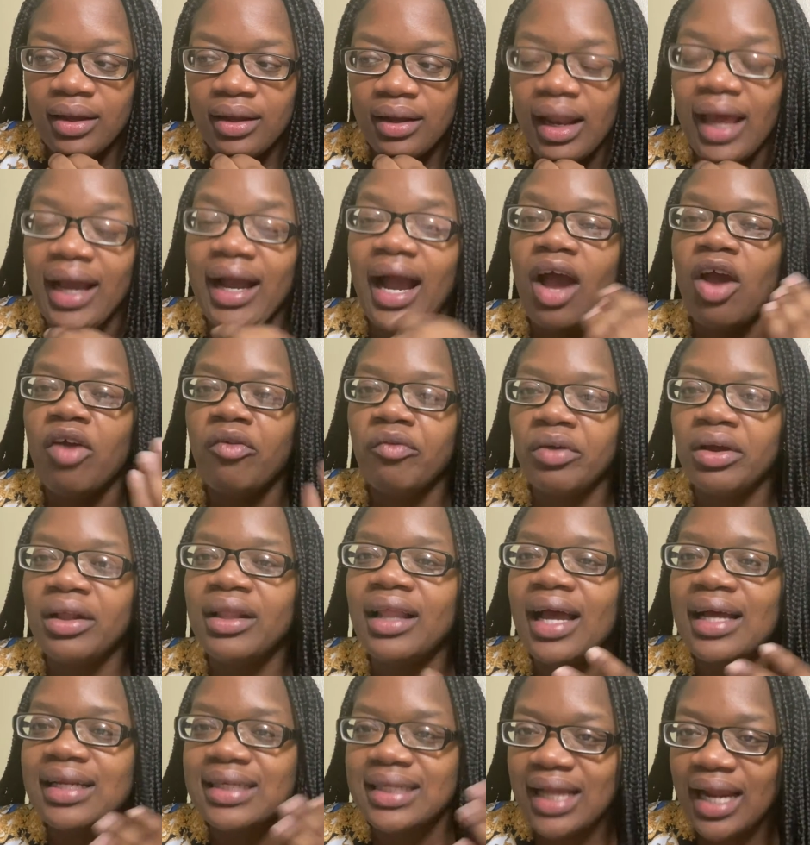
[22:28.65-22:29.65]
Like, I
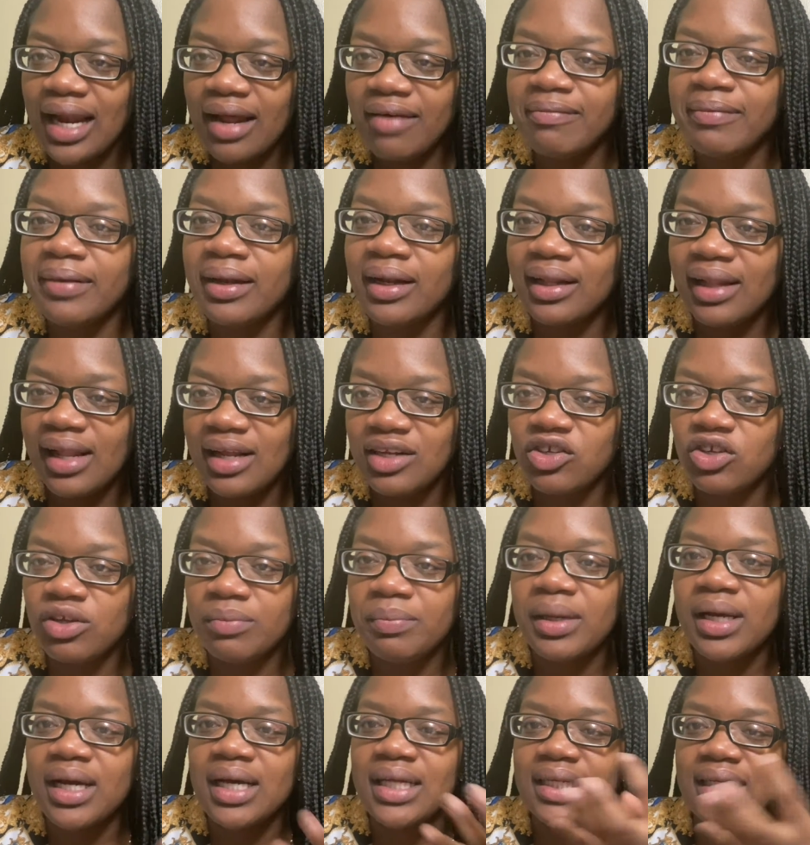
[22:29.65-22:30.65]
realized that I've been clenching
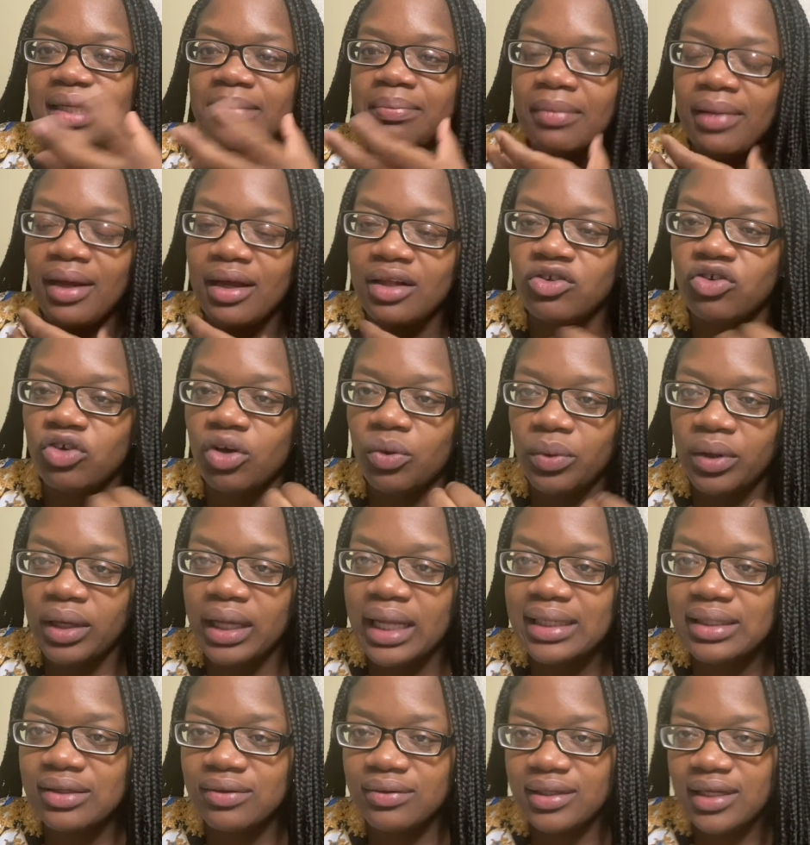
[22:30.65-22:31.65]
because my jaw will
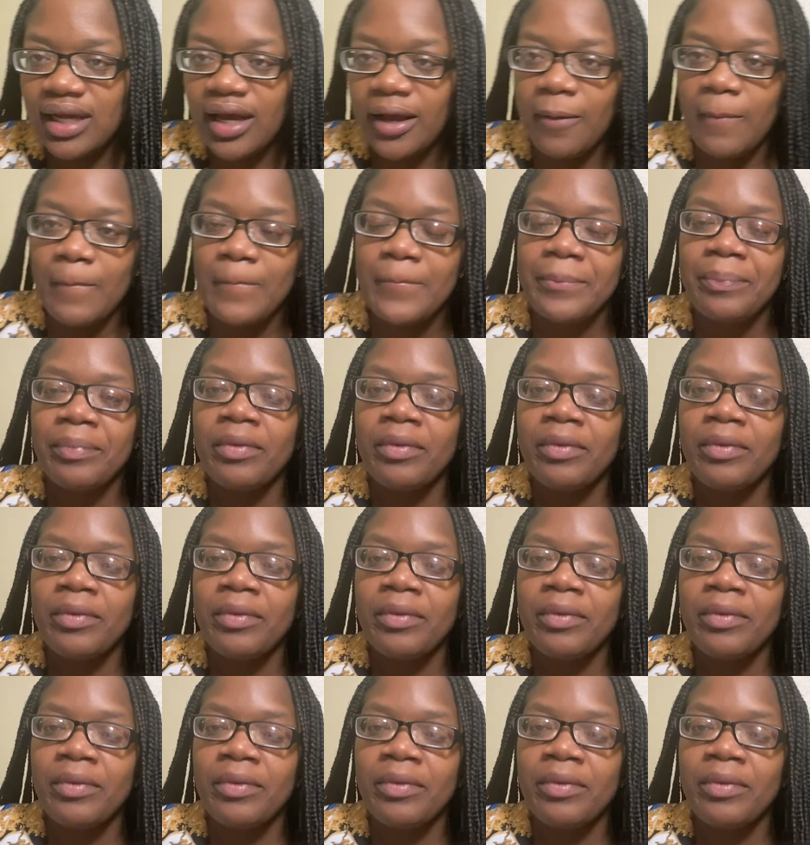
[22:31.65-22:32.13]
get so tight.